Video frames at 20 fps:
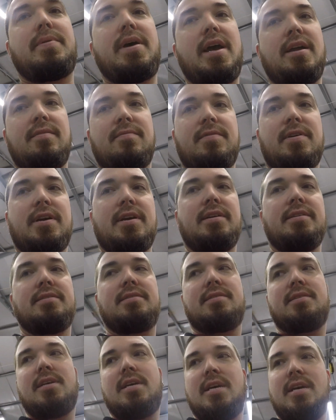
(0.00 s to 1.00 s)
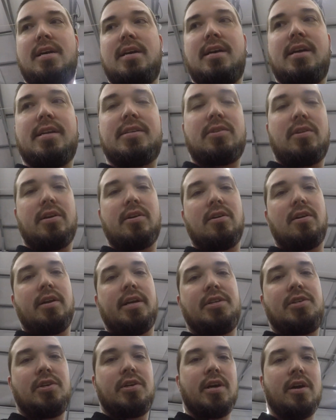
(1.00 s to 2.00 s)
activates, and it's only going to
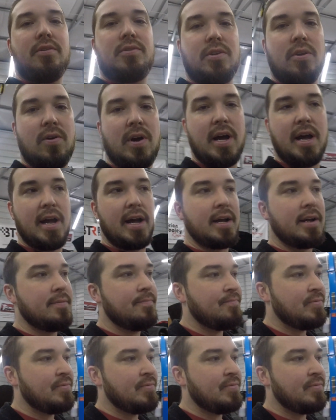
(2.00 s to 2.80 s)
let you go so high.